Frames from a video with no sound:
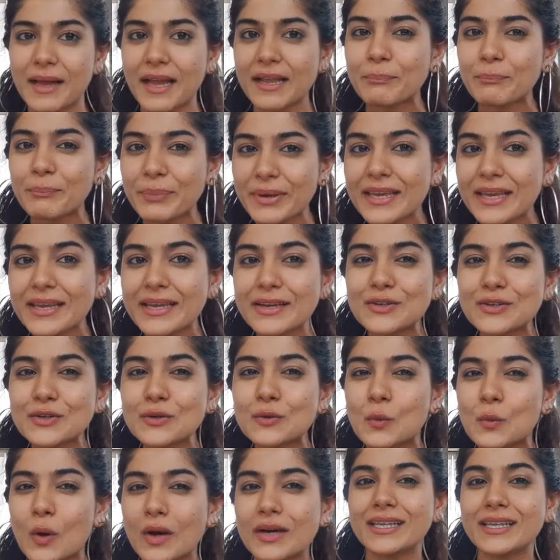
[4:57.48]
and peek
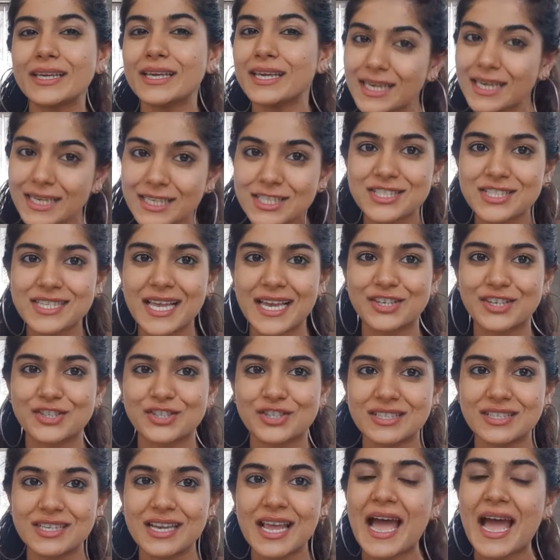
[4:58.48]
into what each
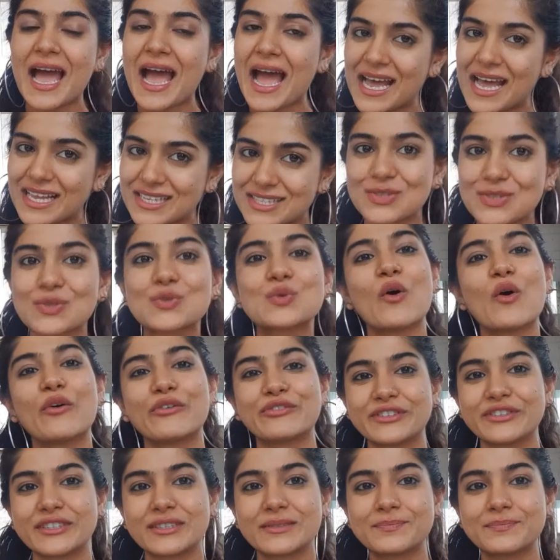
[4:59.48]
section has to
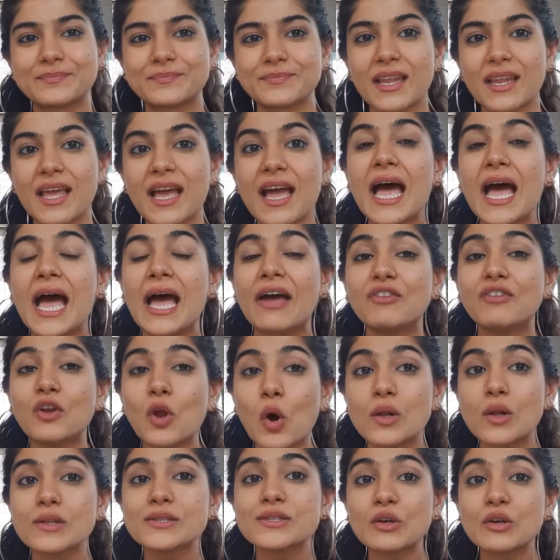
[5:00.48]
offer. I will
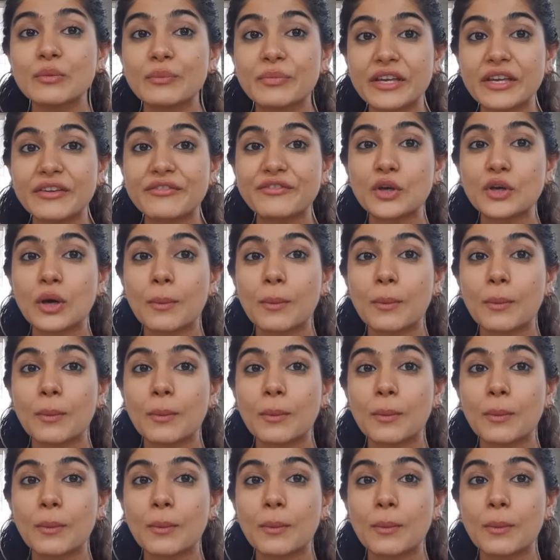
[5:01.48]
also brief you